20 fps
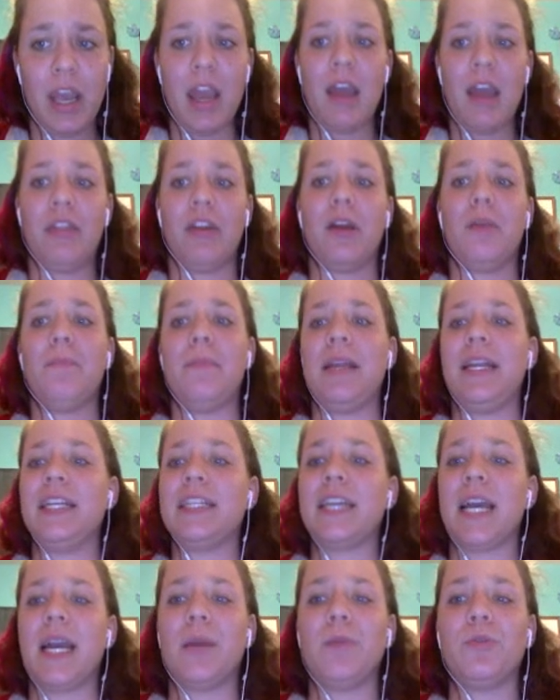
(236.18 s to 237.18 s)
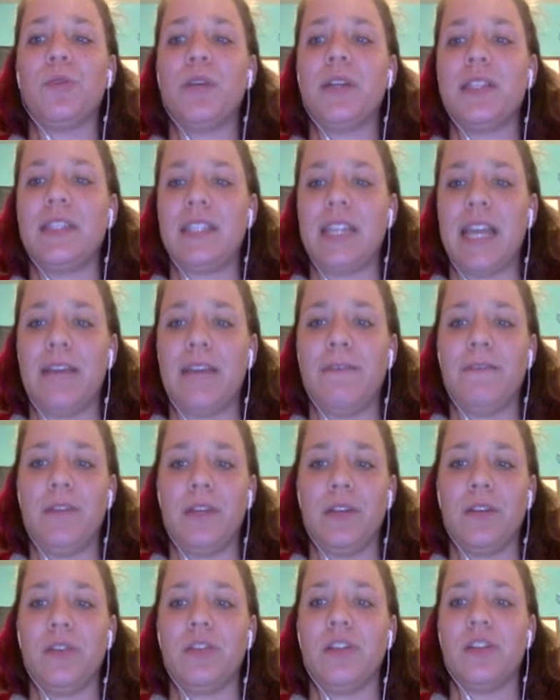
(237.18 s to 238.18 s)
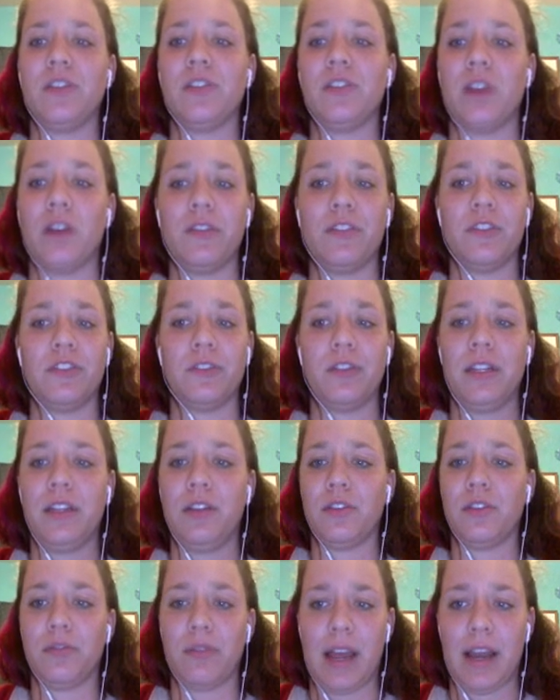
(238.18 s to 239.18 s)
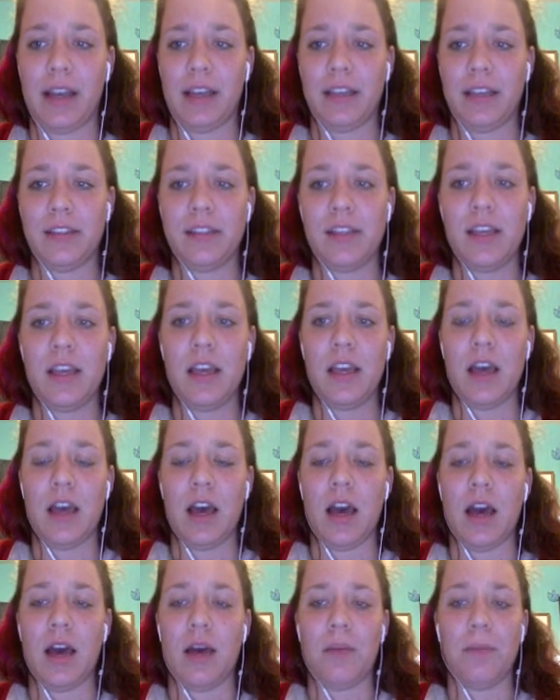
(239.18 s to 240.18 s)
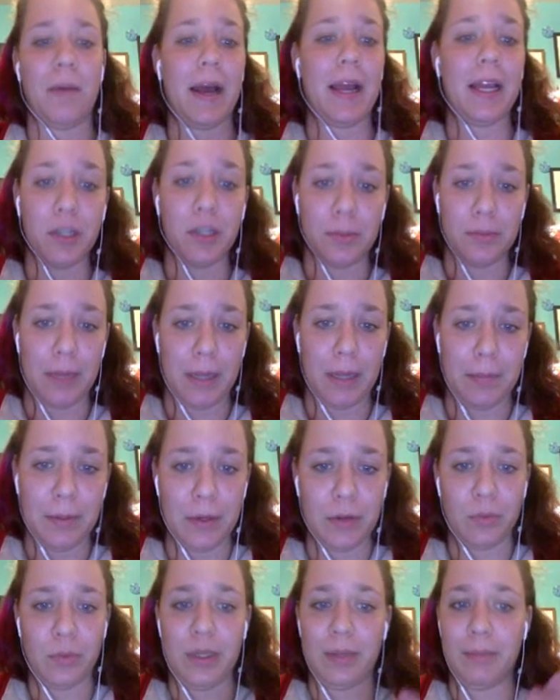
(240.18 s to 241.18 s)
There are many times where a state feels their sovereignty is threatened. By your paper, we